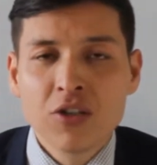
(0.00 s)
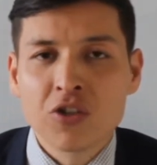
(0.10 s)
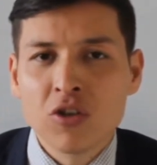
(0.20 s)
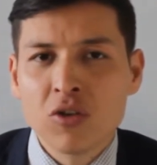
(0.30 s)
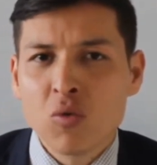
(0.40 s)

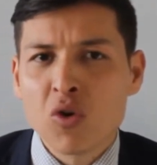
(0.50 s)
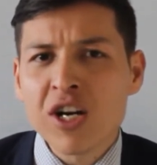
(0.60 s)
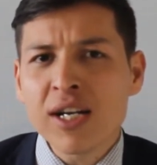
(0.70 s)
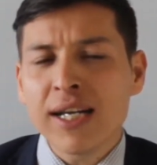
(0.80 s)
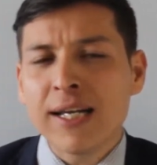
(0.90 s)
So
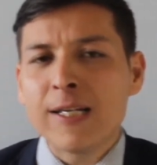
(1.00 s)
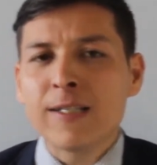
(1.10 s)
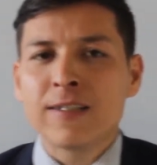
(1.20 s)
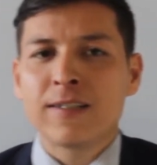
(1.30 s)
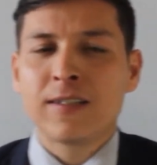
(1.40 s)
word
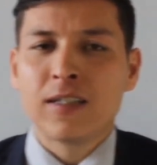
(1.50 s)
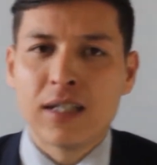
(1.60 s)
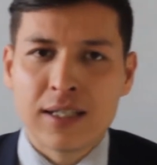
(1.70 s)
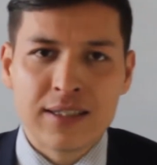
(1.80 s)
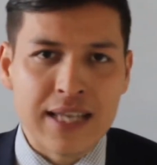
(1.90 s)
is
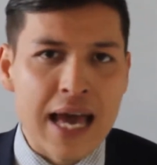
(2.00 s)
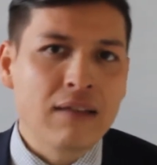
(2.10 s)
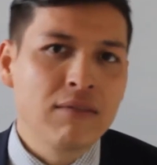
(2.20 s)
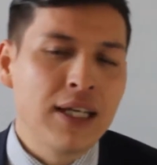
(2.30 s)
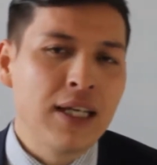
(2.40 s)

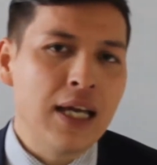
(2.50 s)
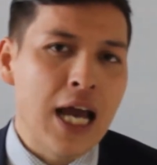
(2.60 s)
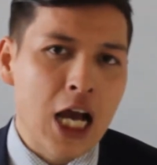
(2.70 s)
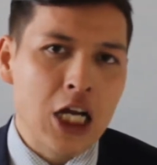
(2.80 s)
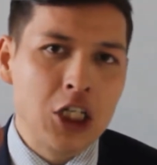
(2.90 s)
exactly
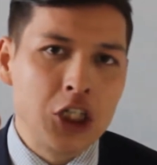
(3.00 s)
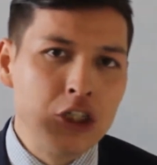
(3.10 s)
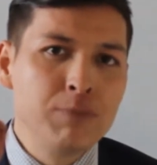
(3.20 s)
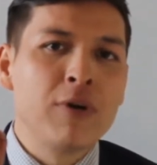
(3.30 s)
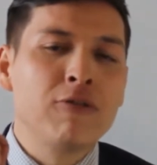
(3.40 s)
a
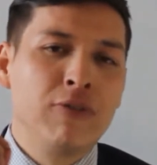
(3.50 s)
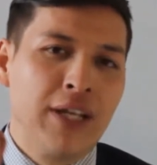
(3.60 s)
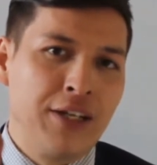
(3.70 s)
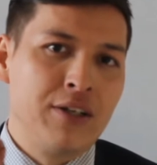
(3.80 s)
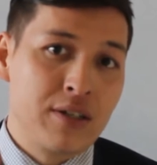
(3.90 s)
group of
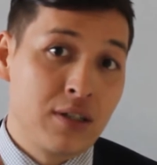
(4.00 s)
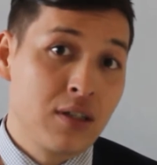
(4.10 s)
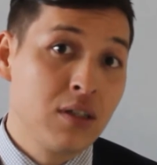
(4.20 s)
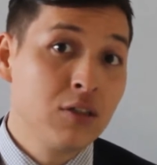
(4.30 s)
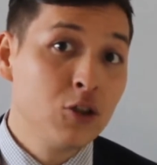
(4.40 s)
letters,